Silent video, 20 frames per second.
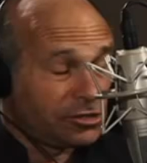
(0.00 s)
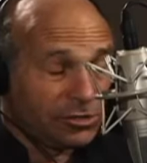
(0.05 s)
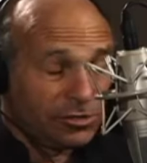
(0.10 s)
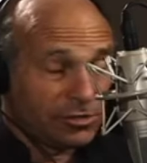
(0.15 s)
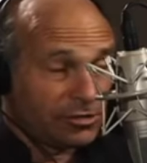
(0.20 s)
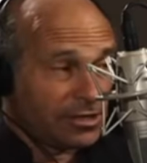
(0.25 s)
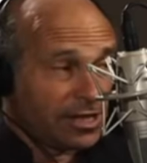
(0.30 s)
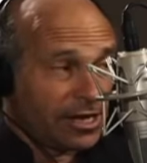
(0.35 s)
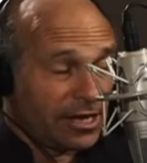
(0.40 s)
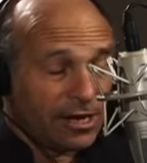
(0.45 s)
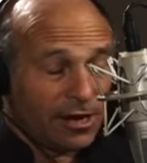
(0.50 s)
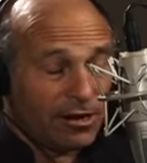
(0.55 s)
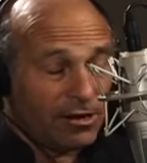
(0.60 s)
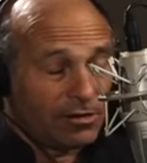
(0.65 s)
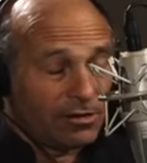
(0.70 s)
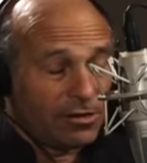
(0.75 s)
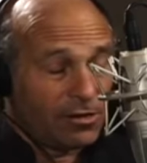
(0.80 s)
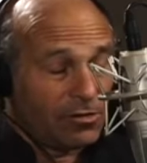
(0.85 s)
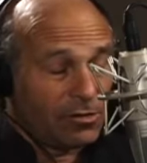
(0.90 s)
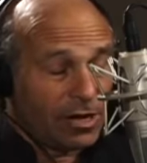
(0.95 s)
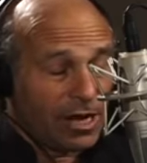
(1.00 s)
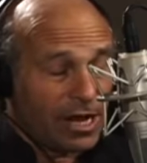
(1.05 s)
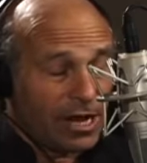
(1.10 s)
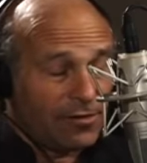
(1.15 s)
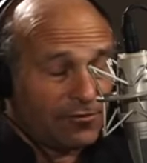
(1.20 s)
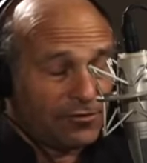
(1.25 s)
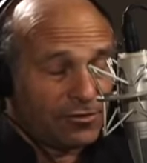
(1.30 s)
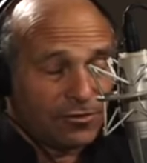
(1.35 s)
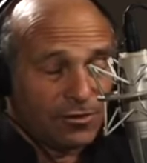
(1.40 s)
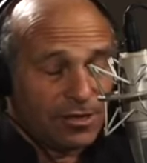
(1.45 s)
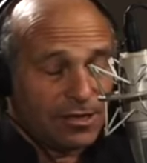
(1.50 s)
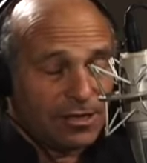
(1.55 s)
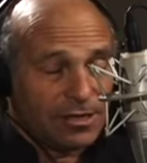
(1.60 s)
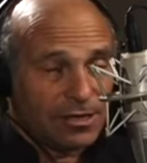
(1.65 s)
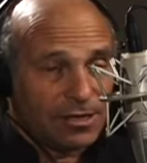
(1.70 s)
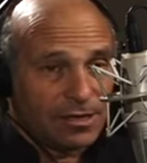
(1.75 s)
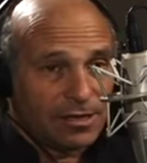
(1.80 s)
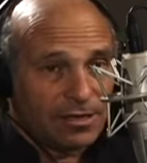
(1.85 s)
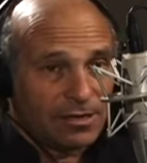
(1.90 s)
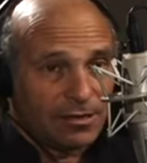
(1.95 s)
sure as heck aren't going after
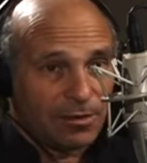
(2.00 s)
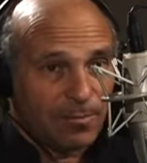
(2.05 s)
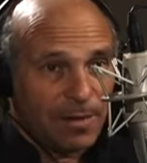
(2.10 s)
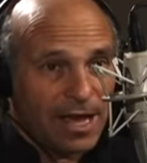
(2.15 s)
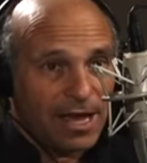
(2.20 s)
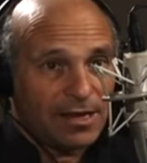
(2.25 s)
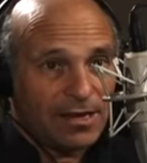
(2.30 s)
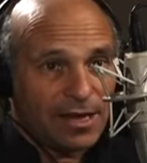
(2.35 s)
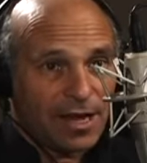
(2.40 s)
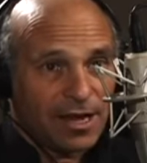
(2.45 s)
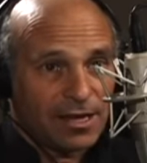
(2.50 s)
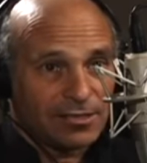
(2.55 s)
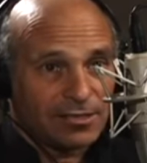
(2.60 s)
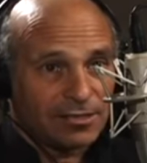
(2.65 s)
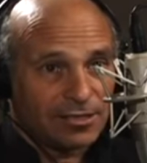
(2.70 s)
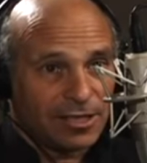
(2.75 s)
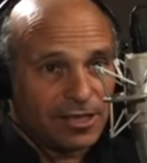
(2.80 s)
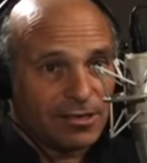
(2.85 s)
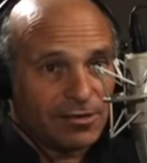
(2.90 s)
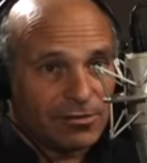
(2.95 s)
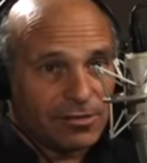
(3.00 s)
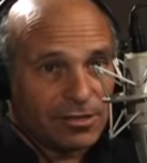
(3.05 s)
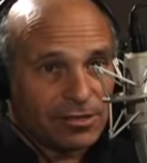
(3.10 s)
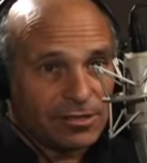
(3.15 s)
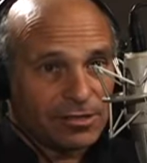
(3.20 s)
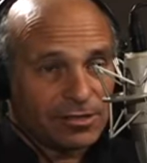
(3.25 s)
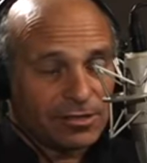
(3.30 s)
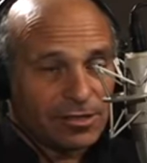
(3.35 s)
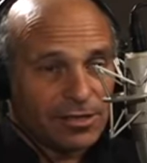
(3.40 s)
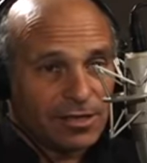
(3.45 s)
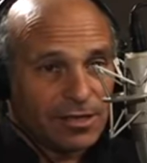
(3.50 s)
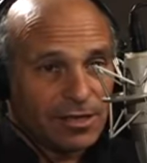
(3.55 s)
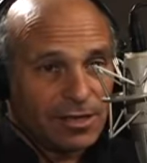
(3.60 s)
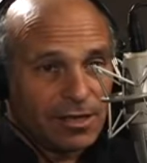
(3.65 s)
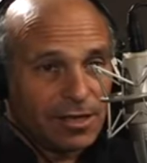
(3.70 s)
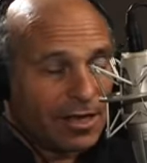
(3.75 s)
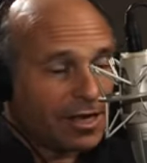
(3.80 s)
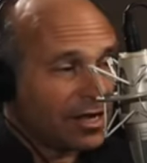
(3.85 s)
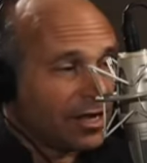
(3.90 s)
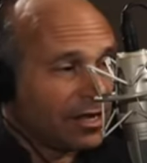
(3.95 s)
the uh, the bad guys, the terrorists.
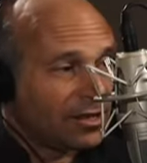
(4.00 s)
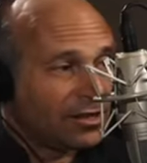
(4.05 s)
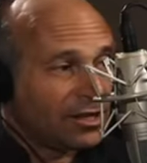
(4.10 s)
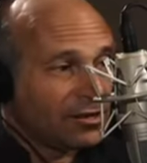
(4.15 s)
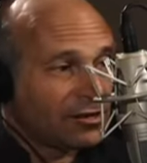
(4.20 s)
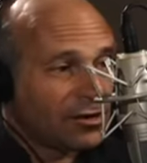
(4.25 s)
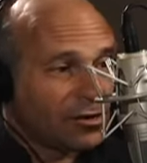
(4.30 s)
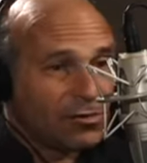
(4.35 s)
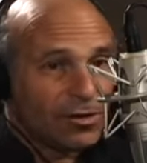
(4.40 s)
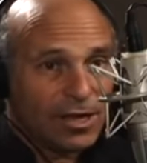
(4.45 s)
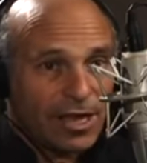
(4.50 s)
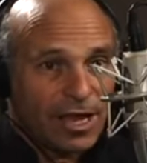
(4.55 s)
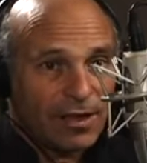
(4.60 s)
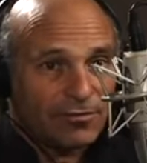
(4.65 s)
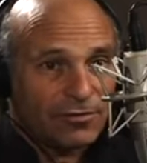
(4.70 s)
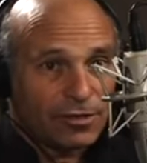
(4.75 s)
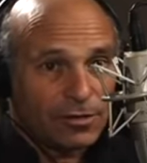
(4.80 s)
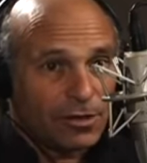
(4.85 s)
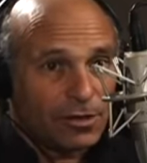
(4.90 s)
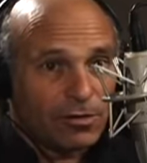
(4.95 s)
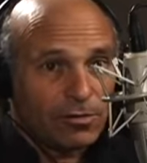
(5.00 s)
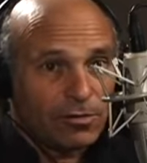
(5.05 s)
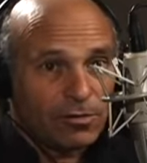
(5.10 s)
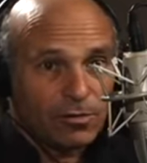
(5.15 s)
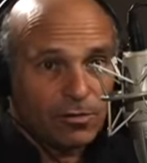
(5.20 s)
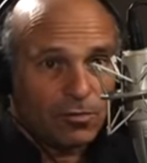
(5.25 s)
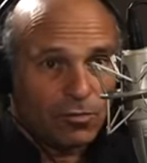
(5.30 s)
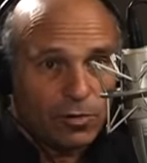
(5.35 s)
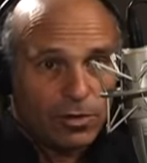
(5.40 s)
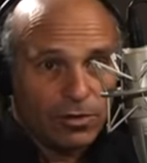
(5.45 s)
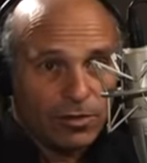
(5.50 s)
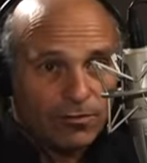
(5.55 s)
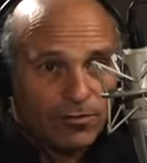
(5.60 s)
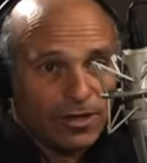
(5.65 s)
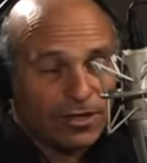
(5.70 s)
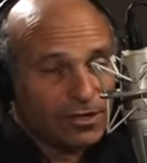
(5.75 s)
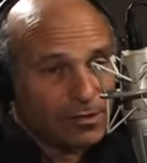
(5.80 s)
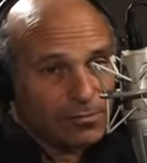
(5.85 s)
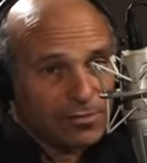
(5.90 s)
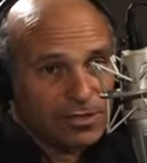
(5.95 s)
Uh, they're going after you know we're the
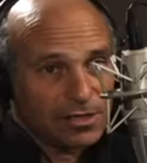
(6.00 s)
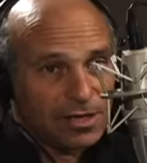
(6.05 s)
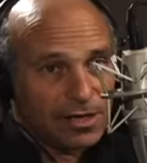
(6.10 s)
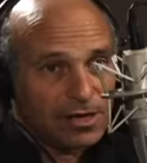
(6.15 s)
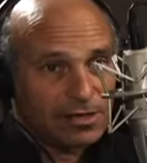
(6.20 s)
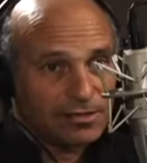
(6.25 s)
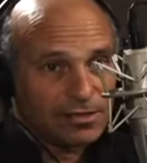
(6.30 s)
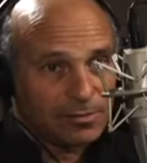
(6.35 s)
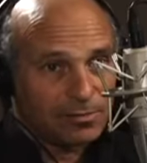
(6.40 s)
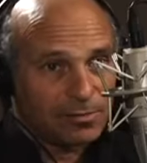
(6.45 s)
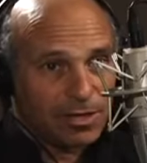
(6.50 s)
victims on